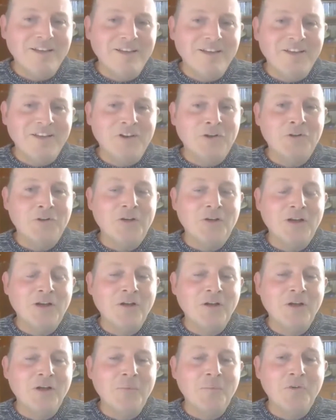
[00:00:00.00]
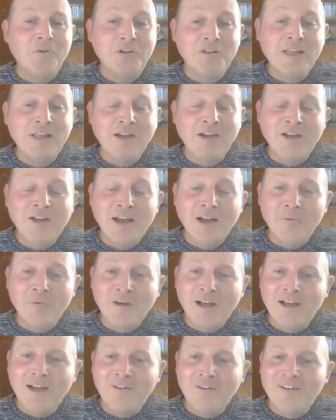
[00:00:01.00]
You know, because I,
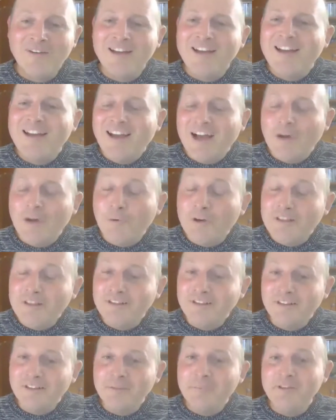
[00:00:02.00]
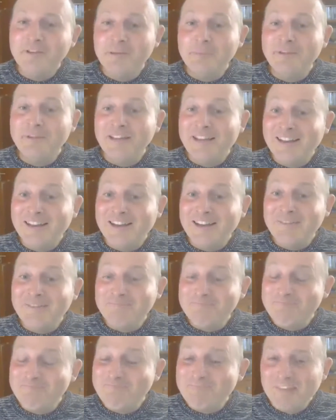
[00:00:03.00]
I, I always tell them in the
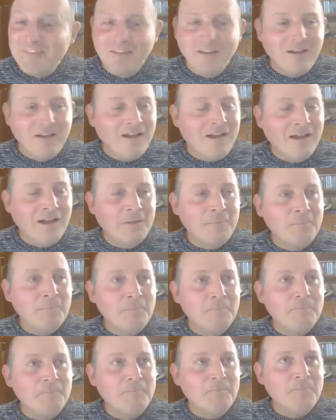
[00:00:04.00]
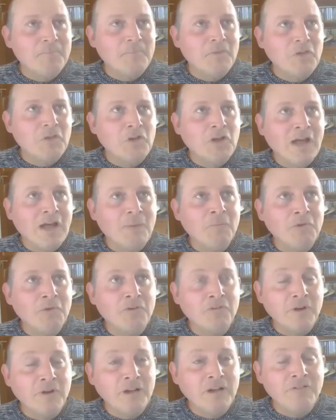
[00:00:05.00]
beginning, um, you know, I'm going to
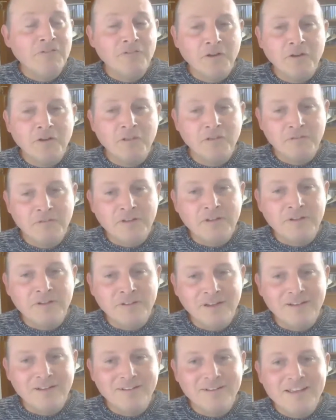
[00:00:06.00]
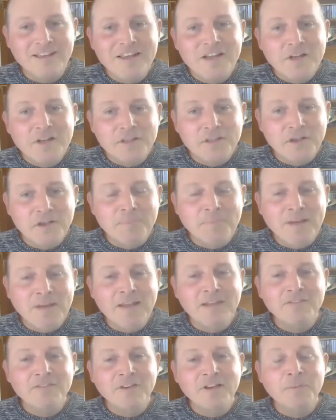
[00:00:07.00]
really follow the field here. So it may
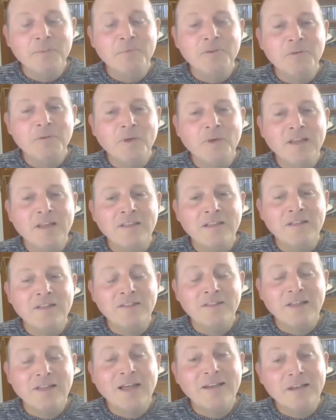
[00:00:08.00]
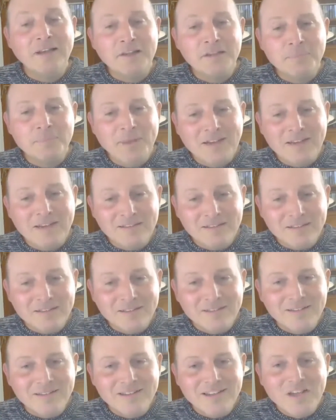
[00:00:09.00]
develop in a way that's unexpected,
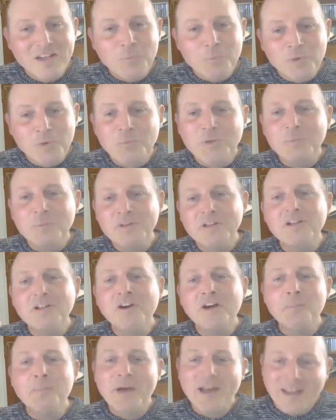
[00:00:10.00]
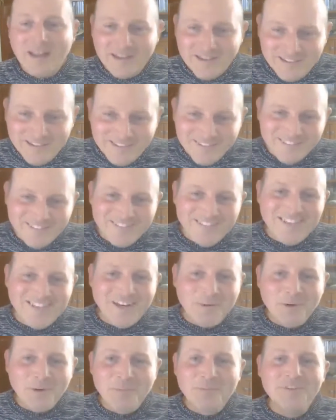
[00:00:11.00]
but we will go back, we
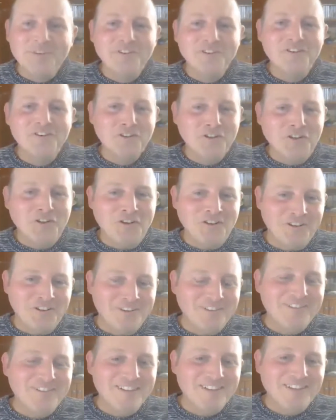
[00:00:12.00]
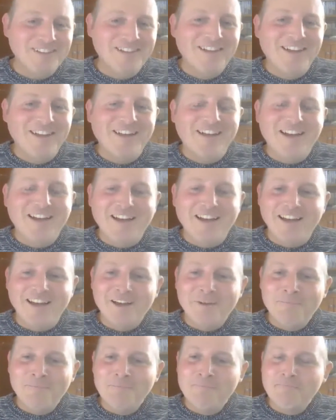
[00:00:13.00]
will return.
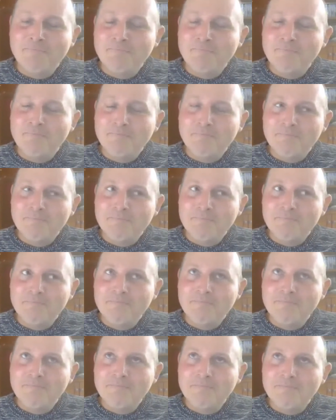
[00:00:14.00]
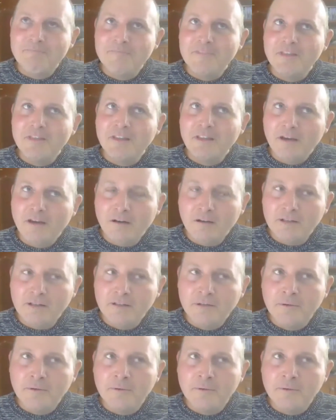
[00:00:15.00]
Um, yeah, so